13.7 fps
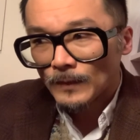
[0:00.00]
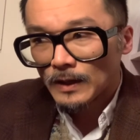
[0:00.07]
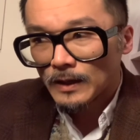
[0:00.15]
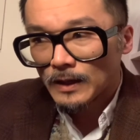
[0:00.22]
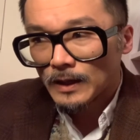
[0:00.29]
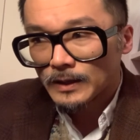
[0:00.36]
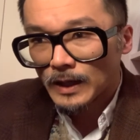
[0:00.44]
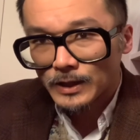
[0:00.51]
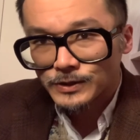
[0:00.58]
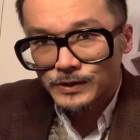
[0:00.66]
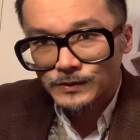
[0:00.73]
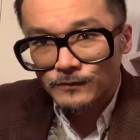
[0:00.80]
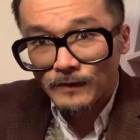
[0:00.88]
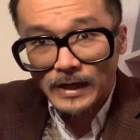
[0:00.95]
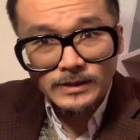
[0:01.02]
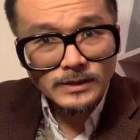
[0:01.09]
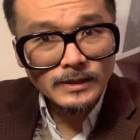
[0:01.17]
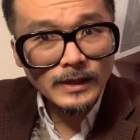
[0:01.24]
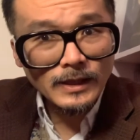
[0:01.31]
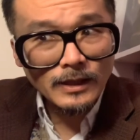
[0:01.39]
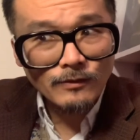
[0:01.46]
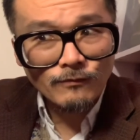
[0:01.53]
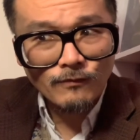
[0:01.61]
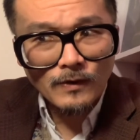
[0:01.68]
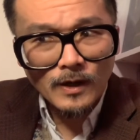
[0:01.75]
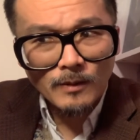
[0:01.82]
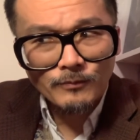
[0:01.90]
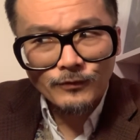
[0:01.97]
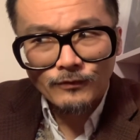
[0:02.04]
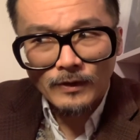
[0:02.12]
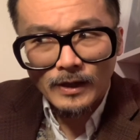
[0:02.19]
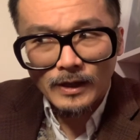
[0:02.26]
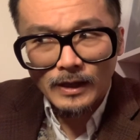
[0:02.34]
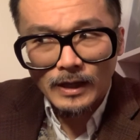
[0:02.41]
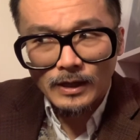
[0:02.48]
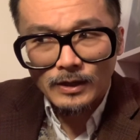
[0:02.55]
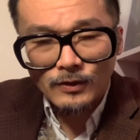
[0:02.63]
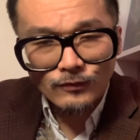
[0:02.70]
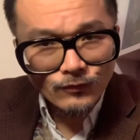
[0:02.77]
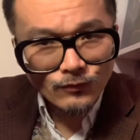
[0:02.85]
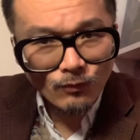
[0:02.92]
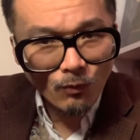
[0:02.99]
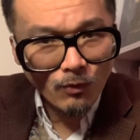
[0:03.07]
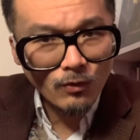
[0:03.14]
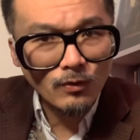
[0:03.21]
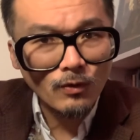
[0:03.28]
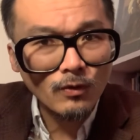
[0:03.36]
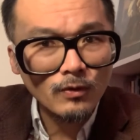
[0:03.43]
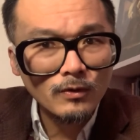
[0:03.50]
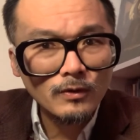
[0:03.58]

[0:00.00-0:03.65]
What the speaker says: not just fascinating from, say, a historical